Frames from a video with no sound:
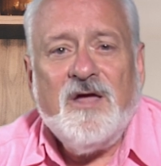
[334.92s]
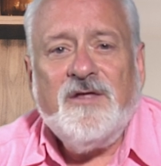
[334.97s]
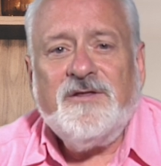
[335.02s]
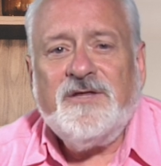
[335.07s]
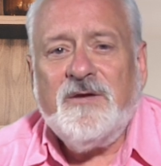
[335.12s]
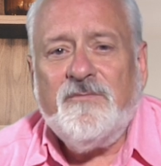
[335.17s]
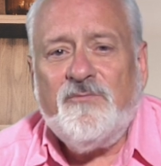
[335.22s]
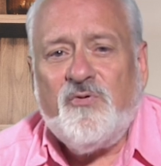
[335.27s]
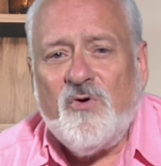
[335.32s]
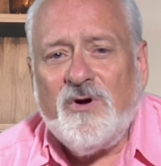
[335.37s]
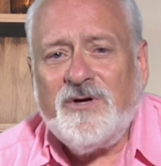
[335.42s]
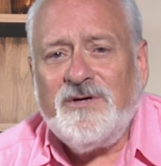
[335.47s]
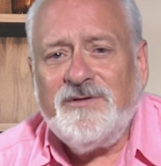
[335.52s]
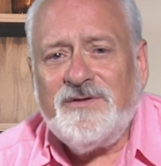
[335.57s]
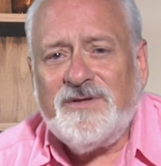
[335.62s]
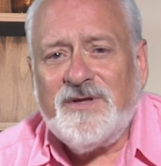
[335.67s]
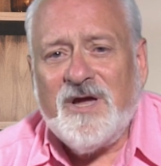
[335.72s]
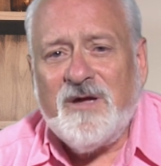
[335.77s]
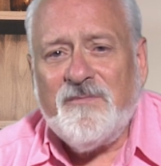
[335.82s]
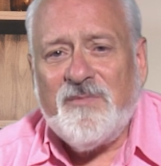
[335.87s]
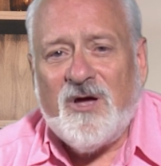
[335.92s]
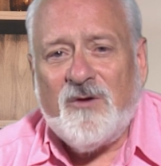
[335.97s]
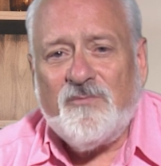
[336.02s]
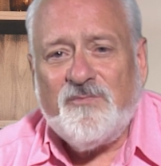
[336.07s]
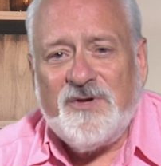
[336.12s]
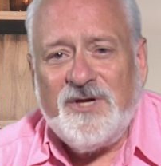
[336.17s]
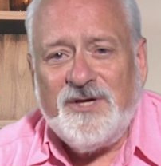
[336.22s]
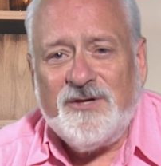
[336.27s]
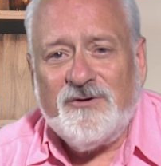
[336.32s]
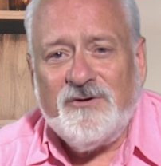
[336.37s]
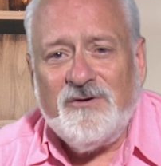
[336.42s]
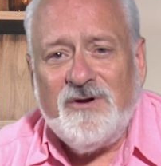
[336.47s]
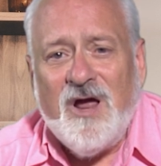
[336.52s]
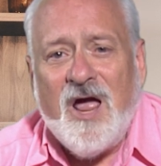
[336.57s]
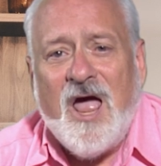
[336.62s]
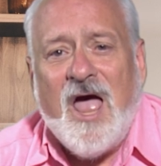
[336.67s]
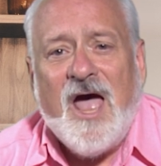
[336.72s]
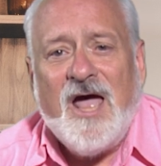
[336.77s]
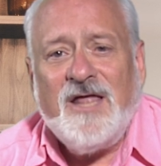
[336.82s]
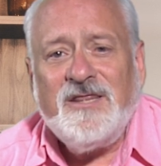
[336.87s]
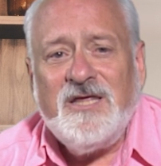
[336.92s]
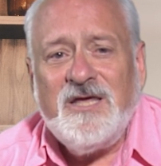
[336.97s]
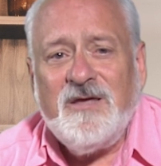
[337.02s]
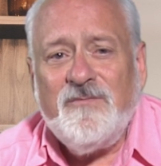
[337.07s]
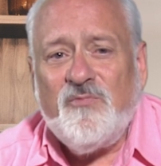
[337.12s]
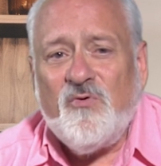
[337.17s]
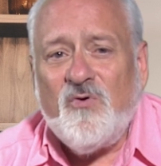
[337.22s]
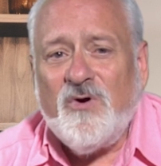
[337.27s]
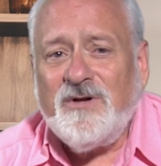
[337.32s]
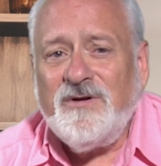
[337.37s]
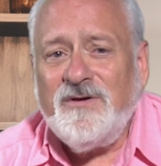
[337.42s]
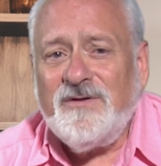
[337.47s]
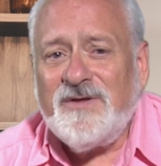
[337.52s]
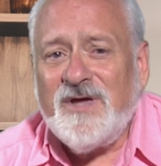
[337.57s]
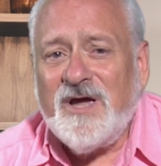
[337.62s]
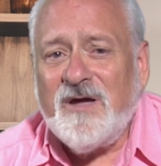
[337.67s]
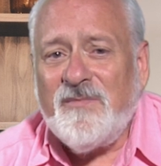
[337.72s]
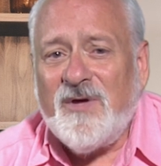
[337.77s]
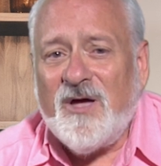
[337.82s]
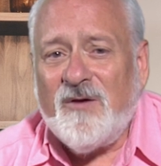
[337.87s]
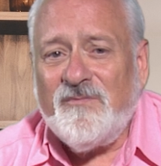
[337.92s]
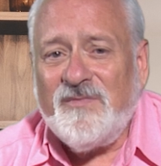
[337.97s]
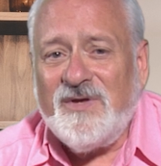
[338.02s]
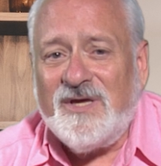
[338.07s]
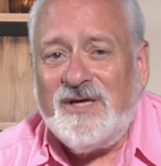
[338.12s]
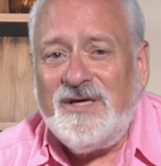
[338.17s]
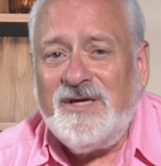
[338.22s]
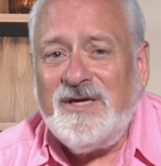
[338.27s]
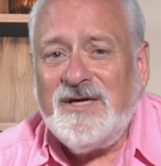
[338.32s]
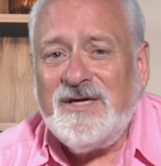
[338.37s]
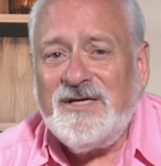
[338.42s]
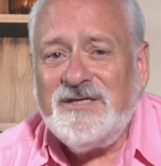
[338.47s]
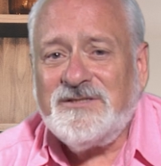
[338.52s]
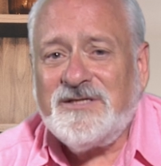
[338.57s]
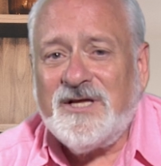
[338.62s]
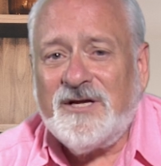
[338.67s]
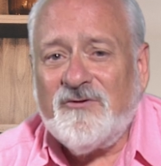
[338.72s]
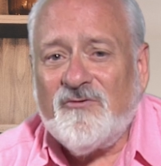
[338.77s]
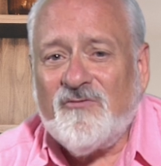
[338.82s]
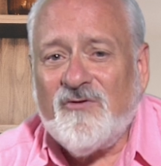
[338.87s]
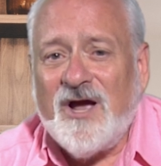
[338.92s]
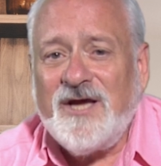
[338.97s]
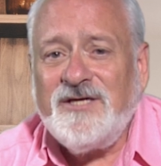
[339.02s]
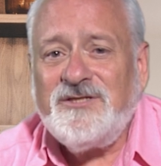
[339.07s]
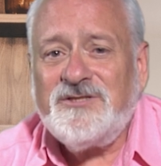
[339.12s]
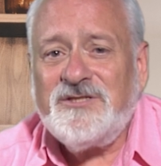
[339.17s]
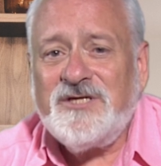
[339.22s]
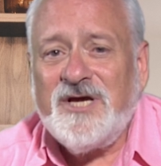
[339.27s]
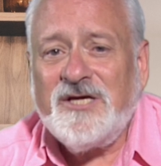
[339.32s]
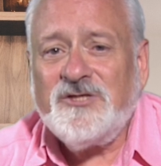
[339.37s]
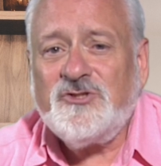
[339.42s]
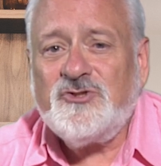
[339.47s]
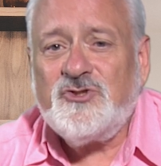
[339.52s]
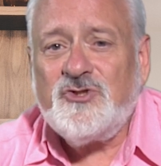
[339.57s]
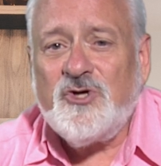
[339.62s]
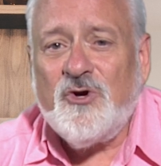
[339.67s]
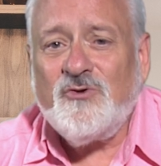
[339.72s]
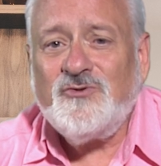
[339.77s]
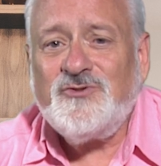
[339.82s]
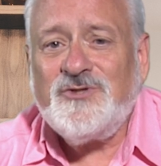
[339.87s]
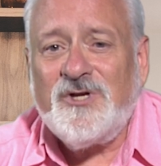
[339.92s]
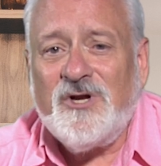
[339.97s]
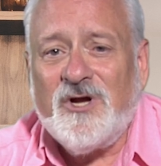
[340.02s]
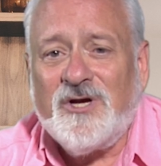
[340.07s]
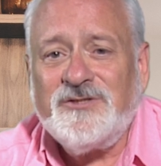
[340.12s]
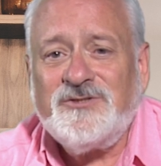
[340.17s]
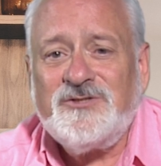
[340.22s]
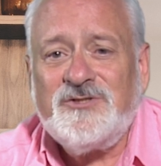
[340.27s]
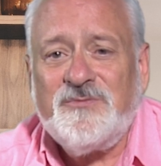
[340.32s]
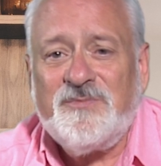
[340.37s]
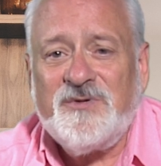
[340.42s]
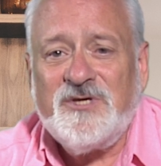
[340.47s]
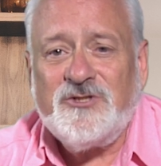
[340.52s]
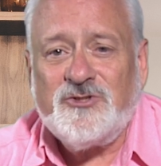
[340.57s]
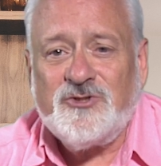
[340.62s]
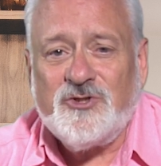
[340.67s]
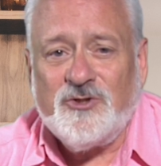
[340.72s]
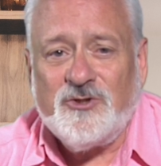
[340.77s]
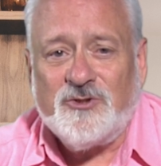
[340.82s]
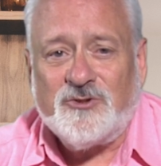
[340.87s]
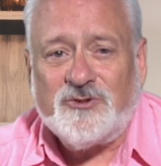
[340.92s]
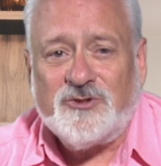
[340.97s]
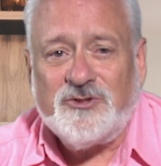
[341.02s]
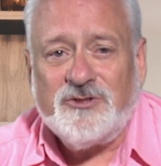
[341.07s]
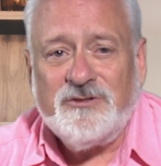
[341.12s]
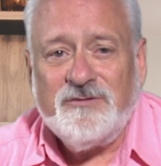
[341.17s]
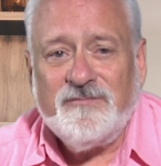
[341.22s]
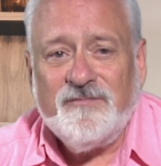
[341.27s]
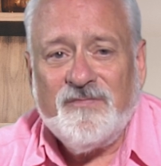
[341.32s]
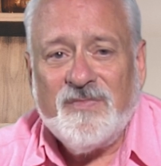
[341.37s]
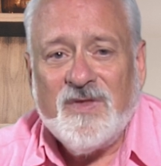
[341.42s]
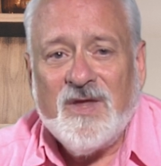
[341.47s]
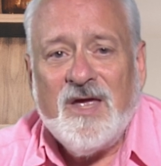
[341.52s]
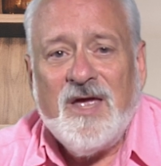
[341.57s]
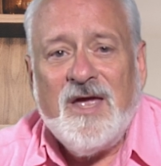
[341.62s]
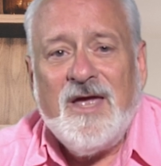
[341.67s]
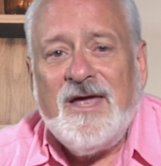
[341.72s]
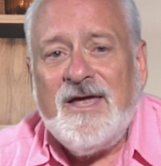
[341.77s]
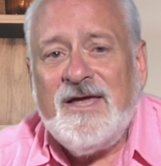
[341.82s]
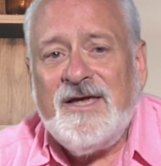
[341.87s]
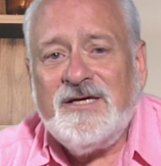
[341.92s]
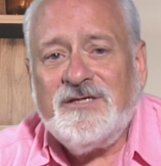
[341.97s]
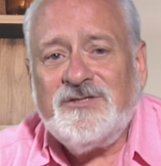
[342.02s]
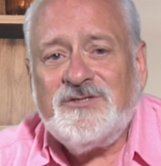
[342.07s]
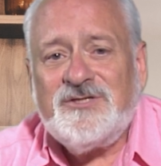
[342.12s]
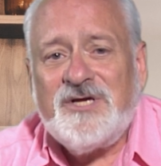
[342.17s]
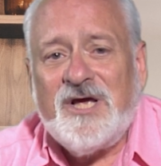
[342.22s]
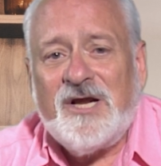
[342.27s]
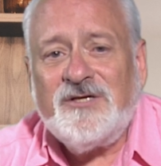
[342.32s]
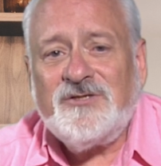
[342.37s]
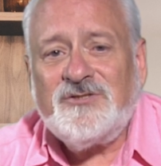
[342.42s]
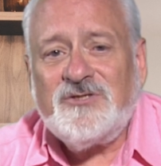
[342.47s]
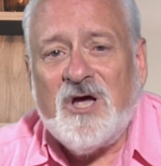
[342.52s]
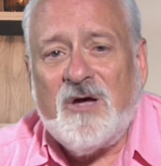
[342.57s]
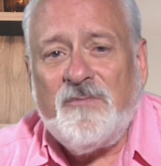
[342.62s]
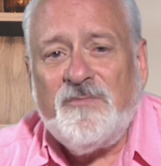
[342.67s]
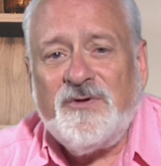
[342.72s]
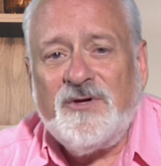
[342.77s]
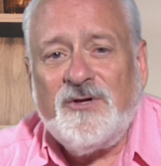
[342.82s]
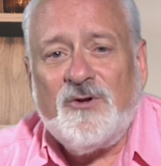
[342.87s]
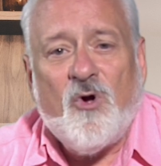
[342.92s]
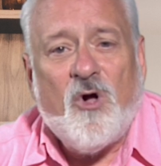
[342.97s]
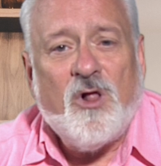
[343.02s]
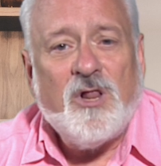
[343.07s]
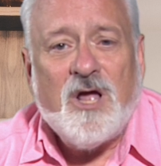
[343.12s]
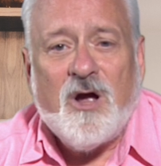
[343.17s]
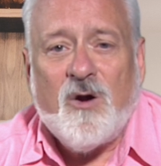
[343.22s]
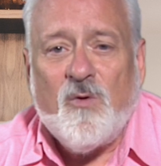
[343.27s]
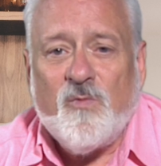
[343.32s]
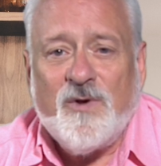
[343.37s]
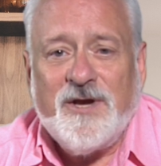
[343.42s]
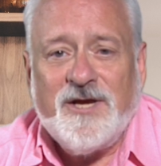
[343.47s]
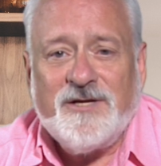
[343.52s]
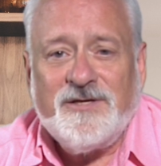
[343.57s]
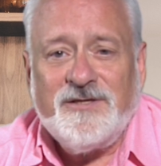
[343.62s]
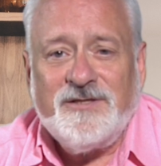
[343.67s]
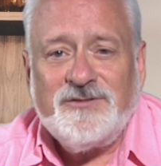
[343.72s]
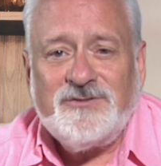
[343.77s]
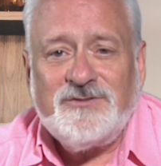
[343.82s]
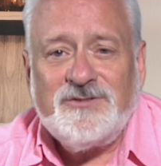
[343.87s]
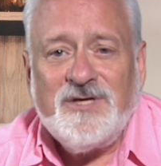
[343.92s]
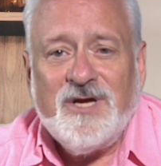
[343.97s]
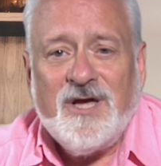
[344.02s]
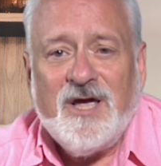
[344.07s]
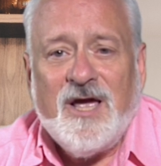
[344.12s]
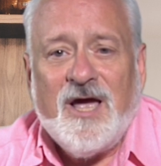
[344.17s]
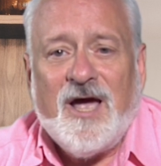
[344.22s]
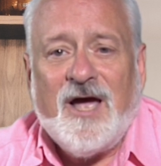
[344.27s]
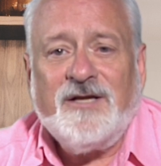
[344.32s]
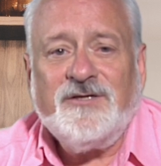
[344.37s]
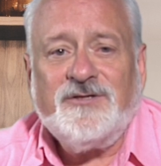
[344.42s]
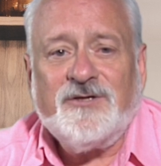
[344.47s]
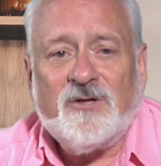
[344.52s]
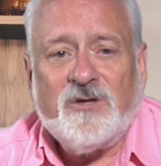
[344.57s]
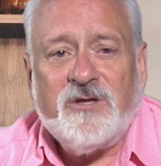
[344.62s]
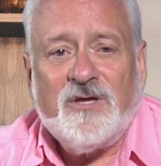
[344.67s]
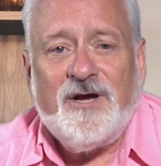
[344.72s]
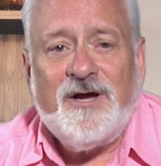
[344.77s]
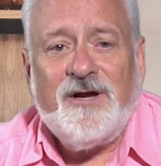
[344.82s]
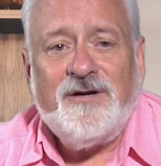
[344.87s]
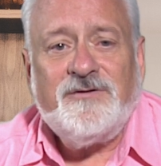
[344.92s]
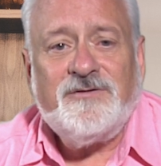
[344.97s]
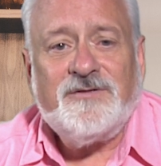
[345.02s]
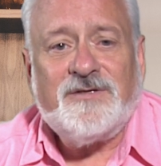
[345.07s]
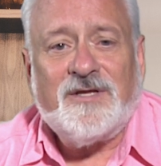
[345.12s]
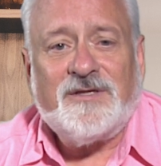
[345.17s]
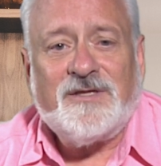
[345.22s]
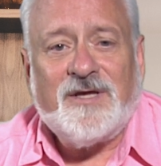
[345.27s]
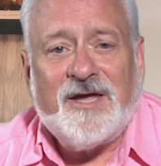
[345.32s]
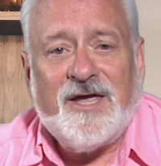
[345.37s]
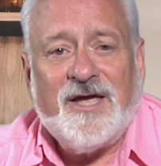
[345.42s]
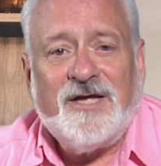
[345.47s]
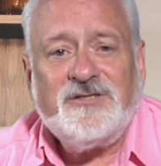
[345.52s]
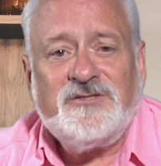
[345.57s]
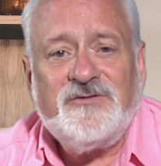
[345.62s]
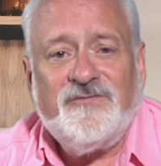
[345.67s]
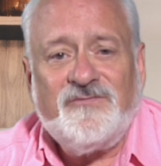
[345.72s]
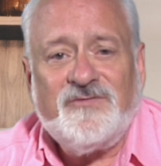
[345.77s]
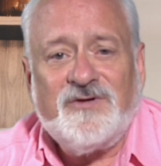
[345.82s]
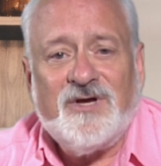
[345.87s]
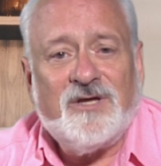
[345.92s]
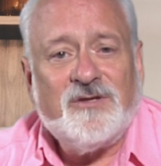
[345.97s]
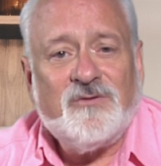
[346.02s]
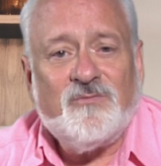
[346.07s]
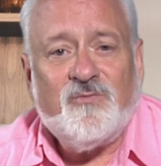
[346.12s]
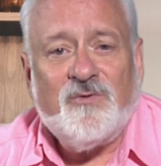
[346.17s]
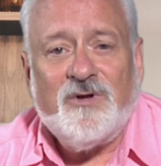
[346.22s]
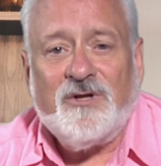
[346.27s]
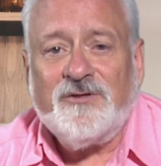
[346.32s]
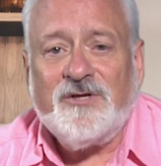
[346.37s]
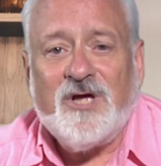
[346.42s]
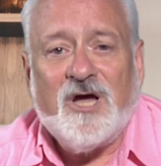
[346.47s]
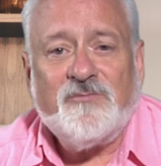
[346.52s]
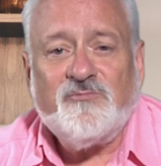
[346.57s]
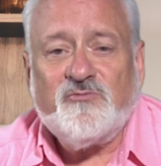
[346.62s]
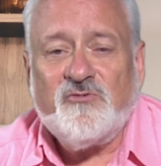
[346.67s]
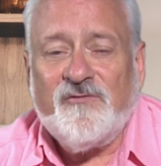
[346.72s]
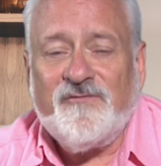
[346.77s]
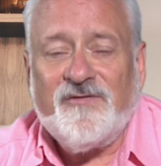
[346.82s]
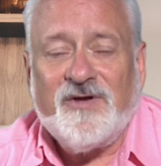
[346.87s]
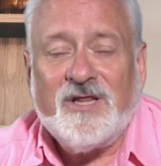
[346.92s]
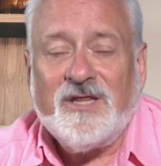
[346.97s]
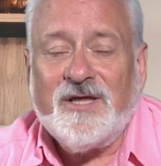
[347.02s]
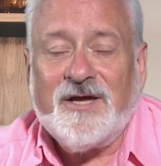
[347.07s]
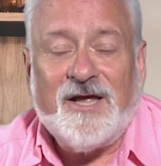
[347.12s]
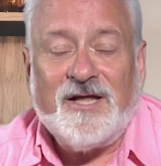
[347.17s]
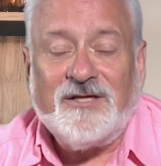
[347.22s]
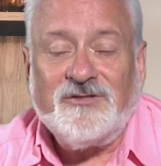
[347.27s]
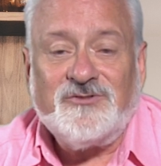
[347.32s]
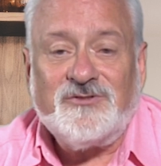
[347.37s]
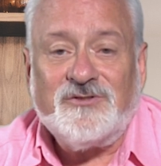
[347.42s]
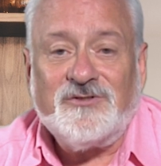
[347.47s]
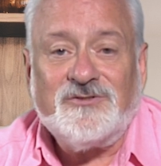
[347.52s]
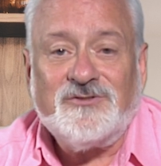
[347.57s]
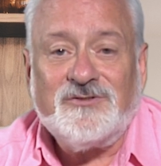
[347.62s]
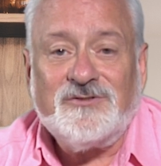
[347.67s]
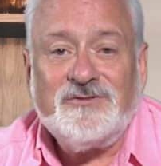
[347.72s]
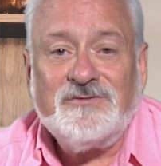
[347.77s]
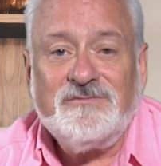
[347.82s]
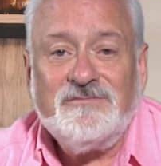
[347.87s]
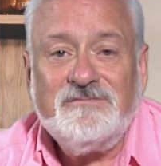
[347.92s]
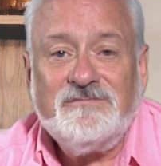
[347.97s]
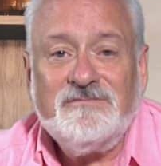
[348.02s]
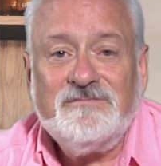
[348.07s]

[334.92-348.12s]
The important thing about Peter, and the important thing about me, is that Christ has chosen us to be church. He has set us up in all our weakness and declared that the gates of death will not prevail against us.